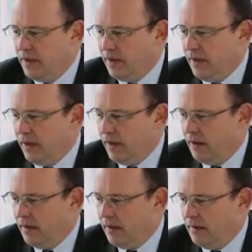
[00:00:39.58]

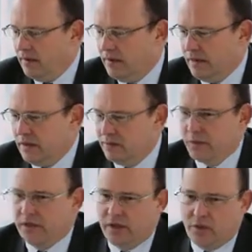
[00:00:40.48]

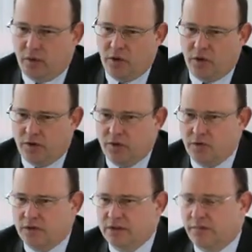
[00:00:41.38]
Particularly where you're
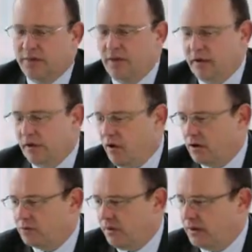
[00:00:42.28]
using something like a
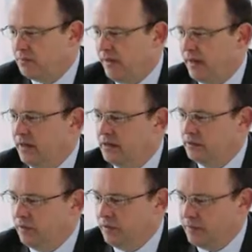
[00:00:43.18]
cost-plus
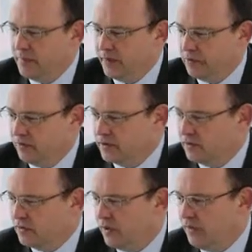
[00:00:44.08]
mechanism or a limited risk
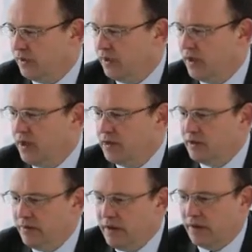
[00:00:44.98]
distributor
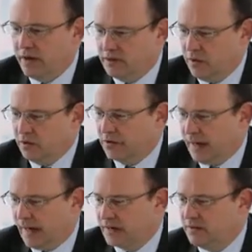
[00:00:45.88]
to minimize local
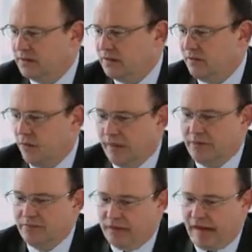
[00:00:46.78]
tax, avoid
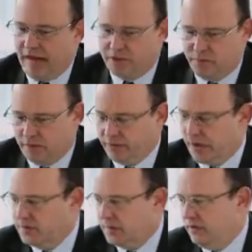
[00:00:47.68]
cash
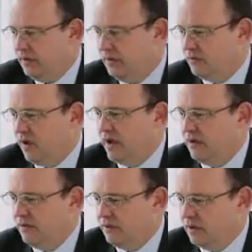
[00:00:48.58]
buildups in a variety
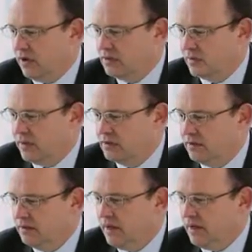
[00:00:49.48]
of different countries,
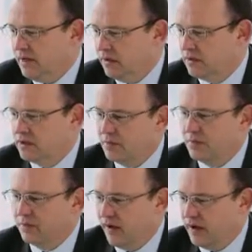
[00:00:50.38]
and you can
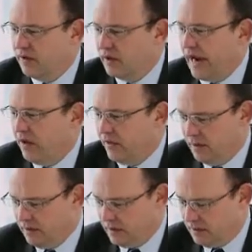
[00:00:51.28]
simplify your accounting